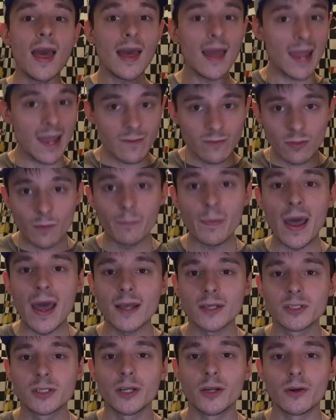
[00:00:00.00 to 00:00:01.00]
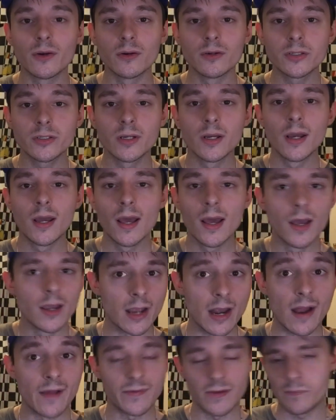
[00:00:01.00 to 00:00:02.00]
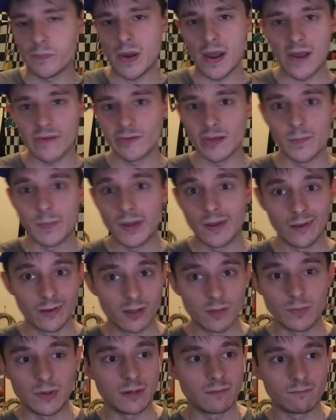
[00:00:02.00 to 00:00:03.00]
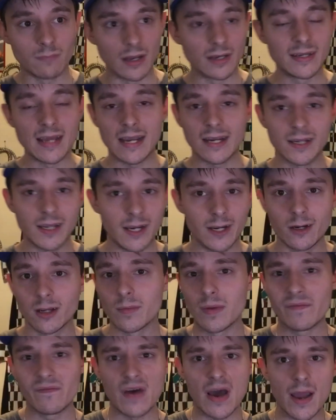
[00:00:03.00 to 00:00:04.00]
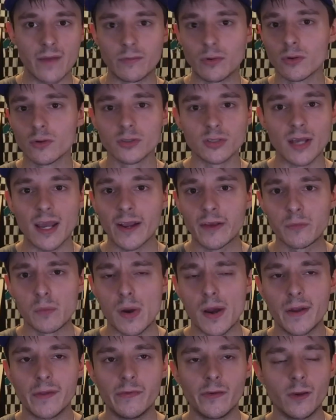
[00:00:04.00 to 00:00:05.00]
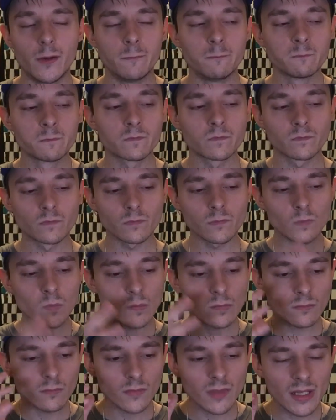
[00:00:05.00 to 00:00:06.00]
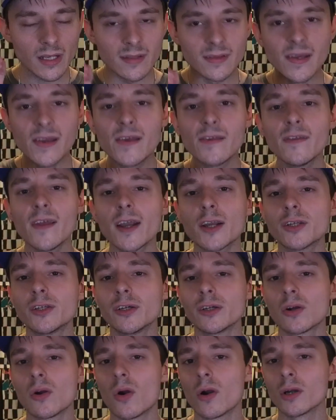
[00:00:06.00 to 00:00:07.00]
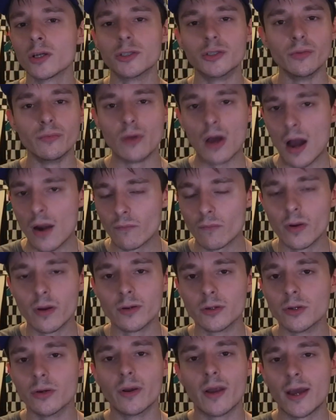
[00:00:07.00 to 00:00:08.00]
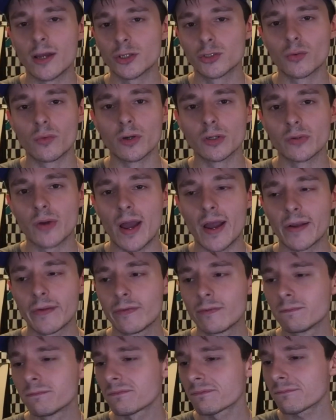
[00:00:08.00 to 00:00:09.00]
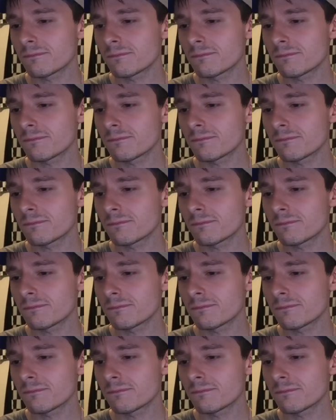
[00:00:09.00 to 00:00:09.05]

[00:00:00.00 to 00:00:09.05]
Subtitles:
in the past years. And I say past, I mean it could be a decade, it could be 5 years, X, Y, and Z. These next-gen cars do not run good at short tracks.